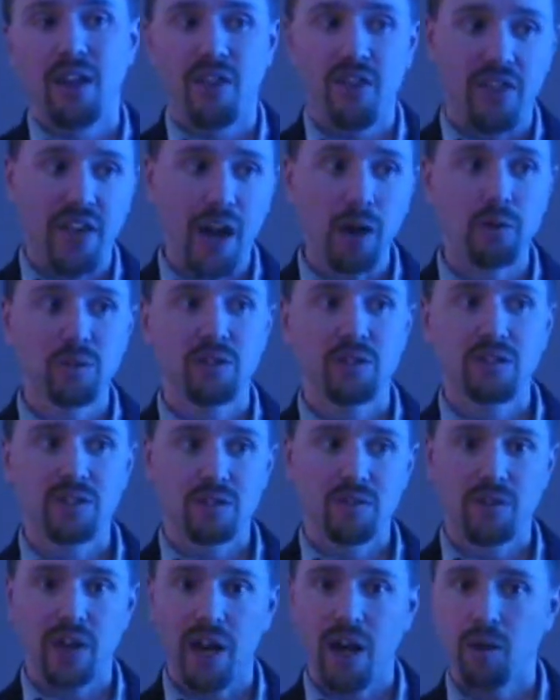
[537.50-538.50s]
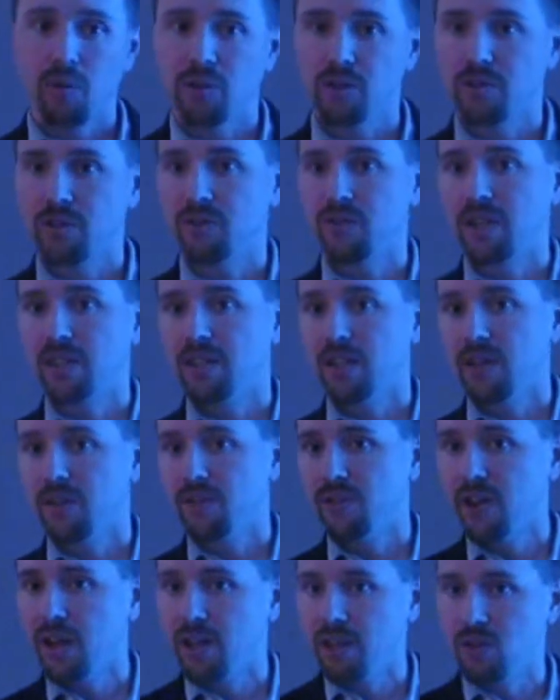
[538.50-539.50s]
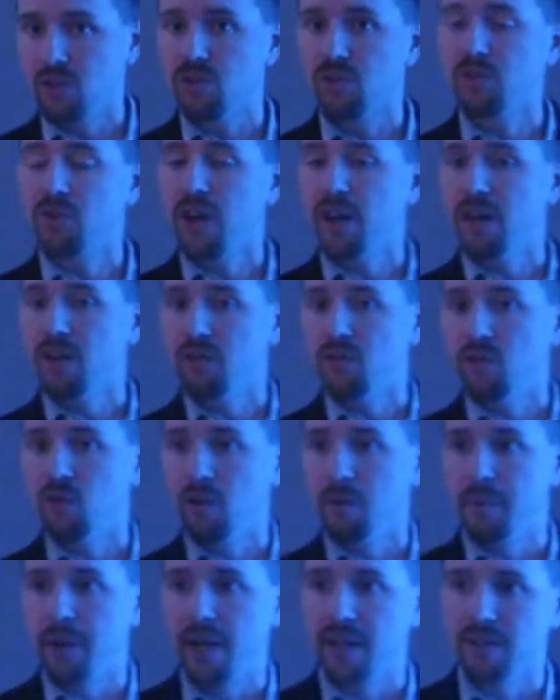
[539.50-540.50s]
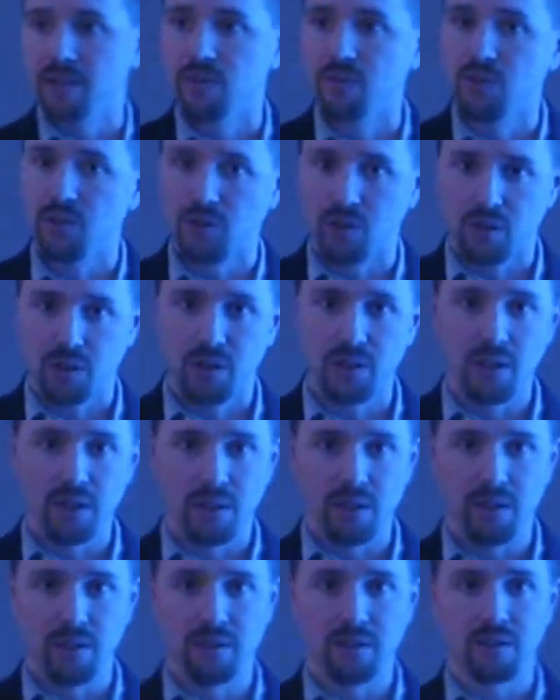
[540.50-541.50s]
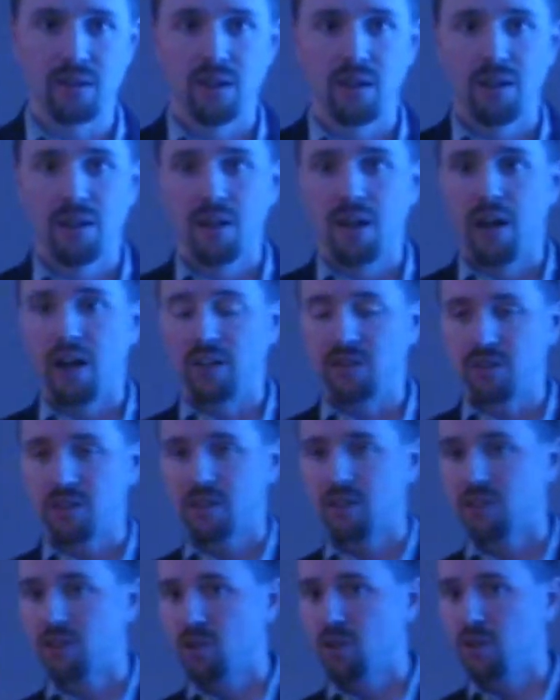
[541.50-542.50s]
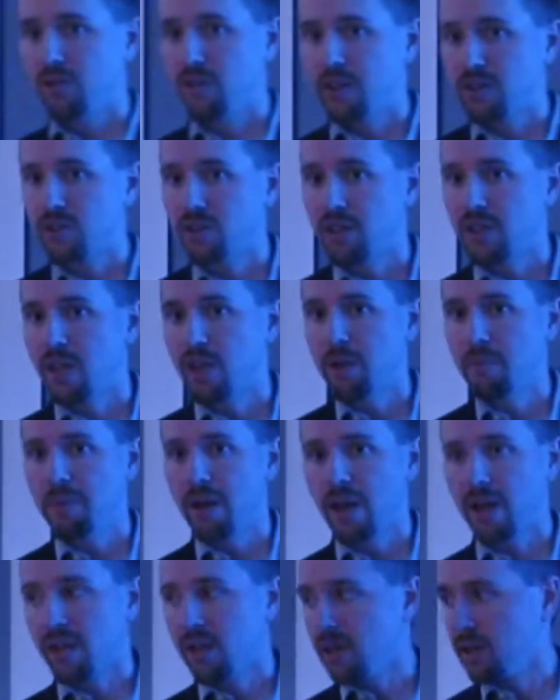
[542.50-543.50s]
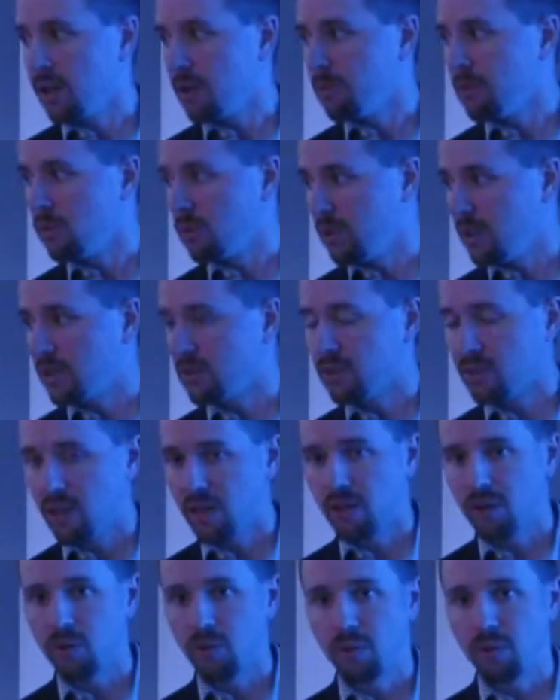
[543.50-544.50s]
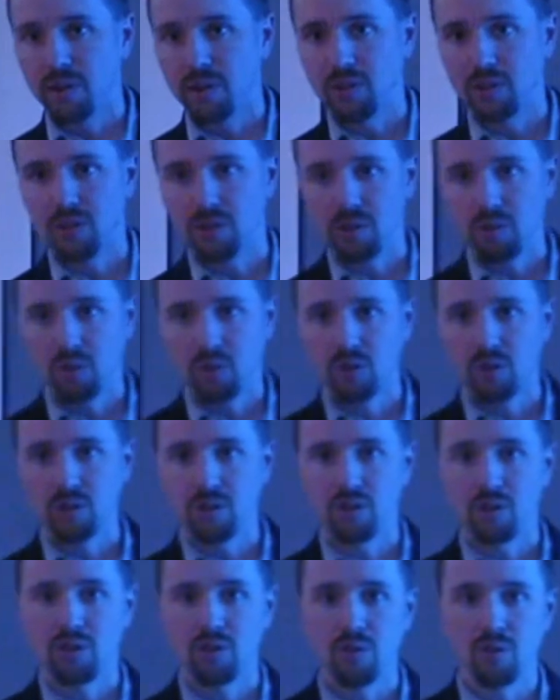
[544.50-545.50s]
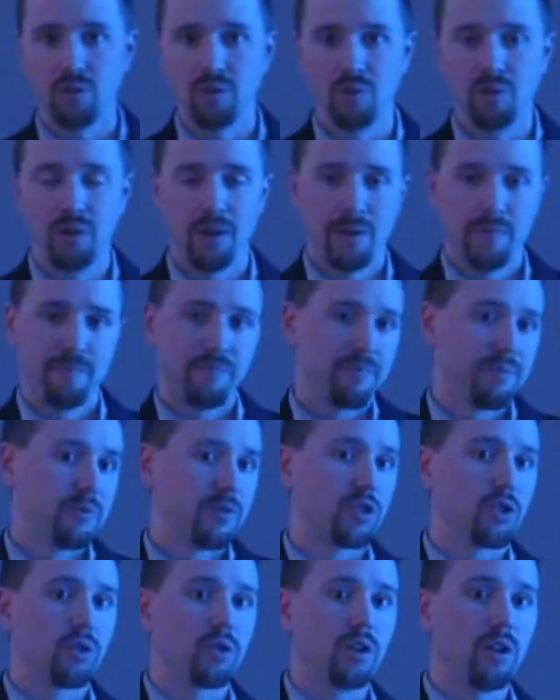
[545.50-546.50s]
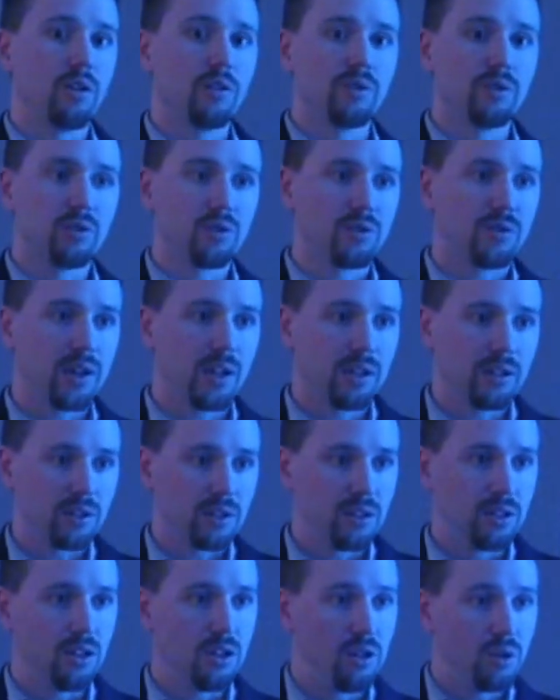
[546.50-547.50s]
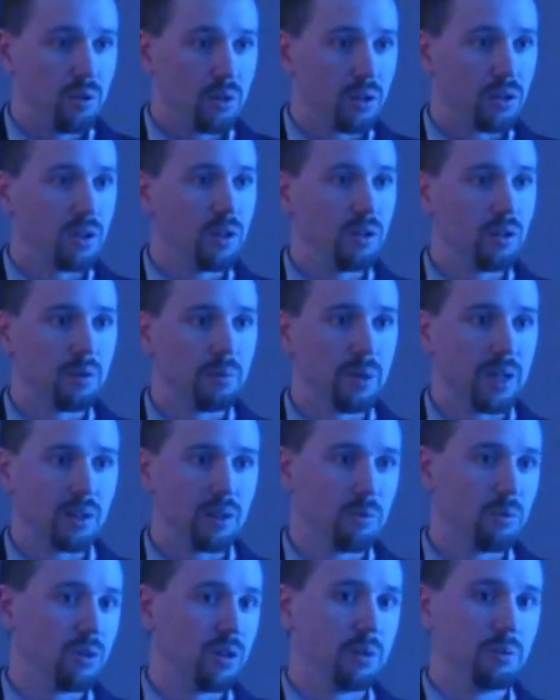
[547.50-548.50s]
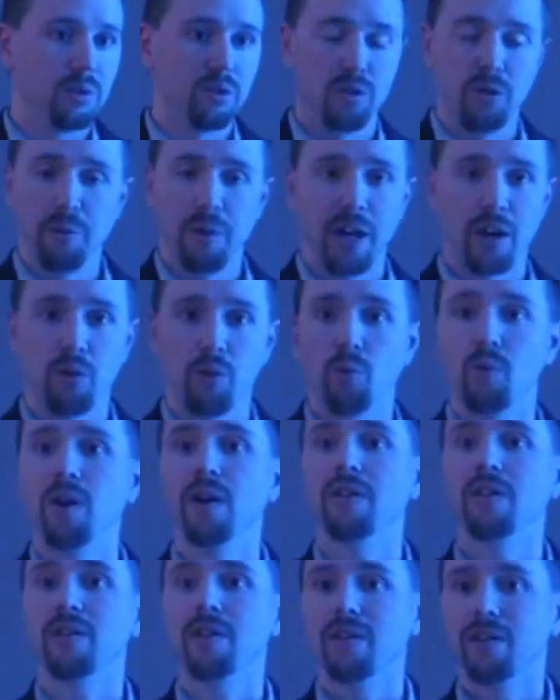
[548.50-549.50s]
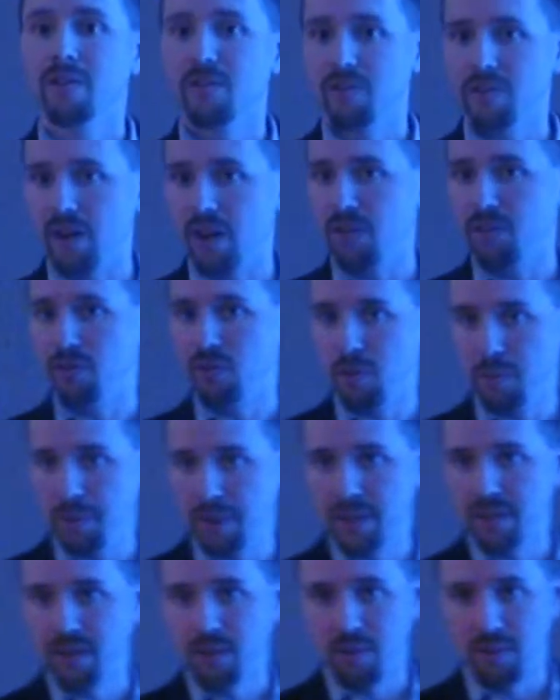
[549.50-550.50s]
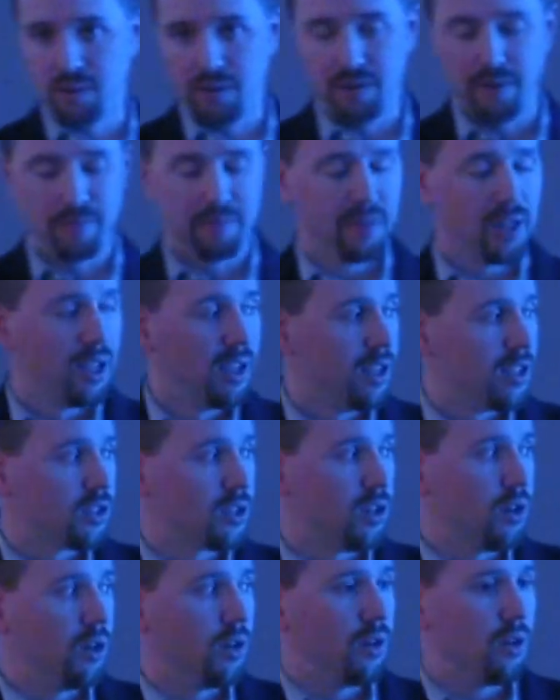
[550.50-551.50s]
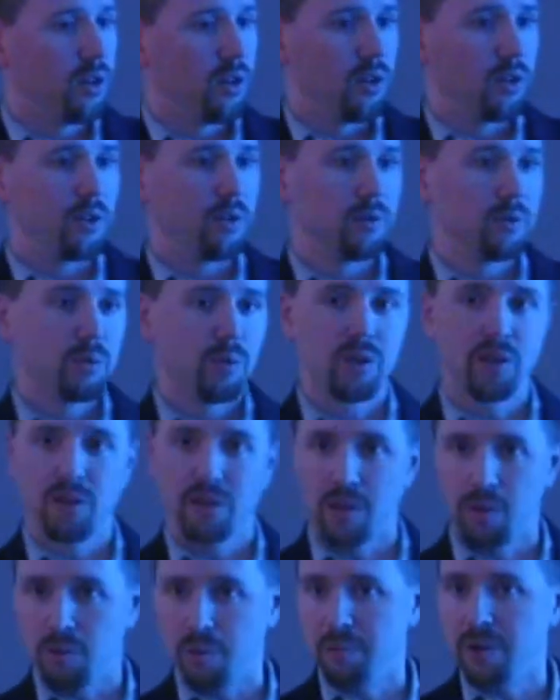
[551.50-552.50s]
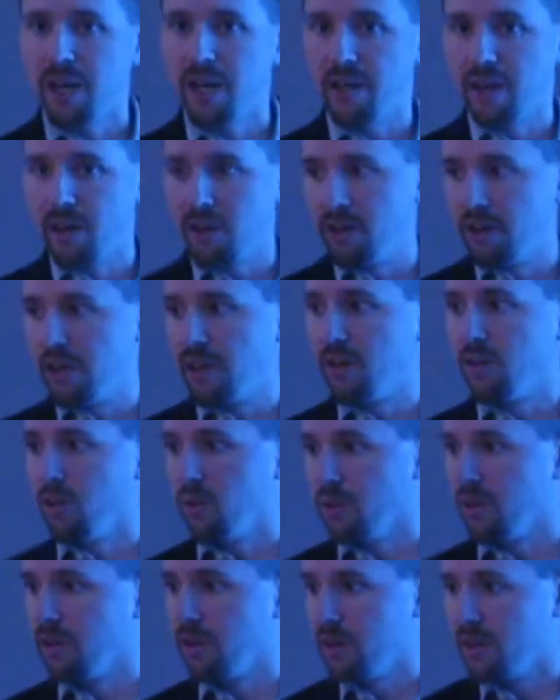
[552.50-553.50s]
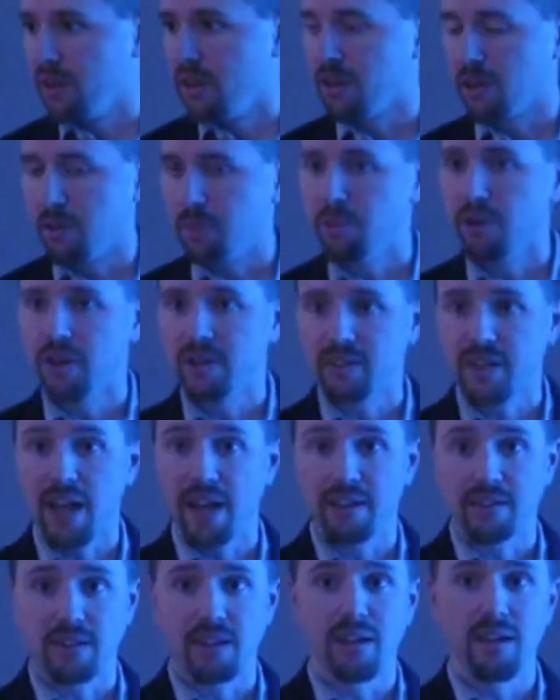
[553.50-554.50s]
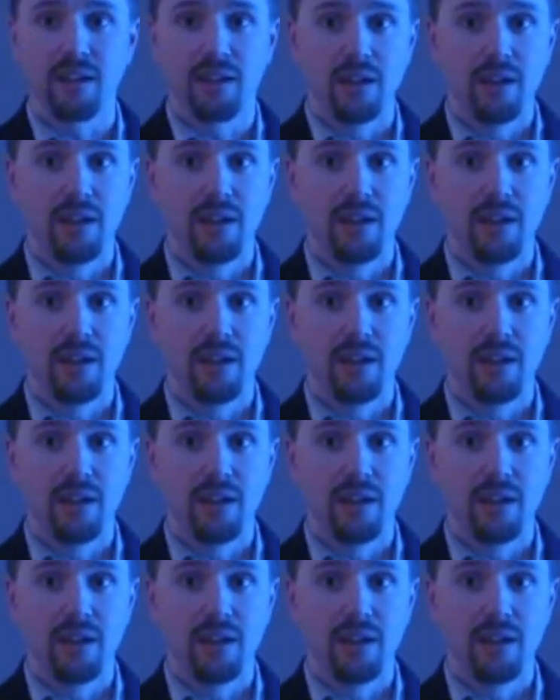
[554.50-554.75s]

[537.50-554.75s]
thousands of hours of identifying those file formats versus Asysco eventually came back a couple of weeks later a solution to turn all those files into Unicode and make them readable no matter what file format they were in. So, or whether they were binary or uncompressed ASCII.